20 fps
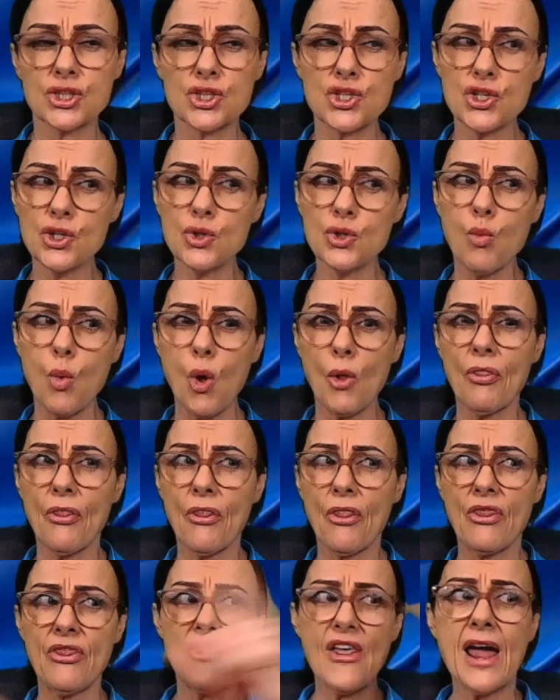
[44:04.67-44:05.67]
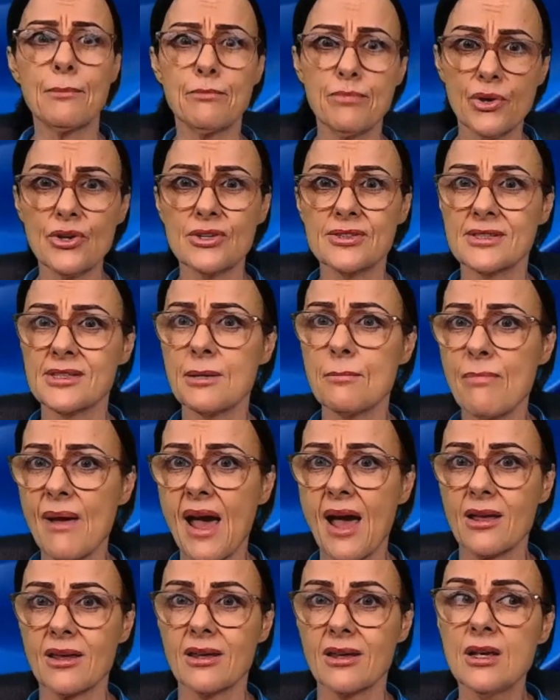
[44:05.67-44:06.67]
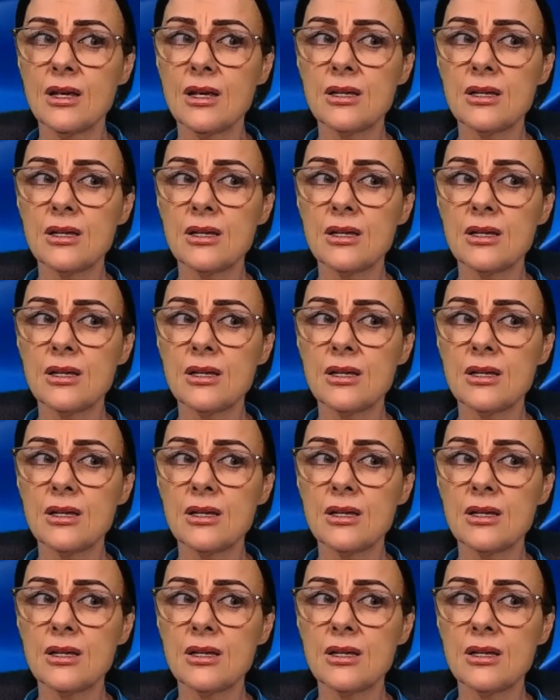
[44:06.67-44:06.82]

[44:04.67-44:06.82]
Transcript: so you want that person back,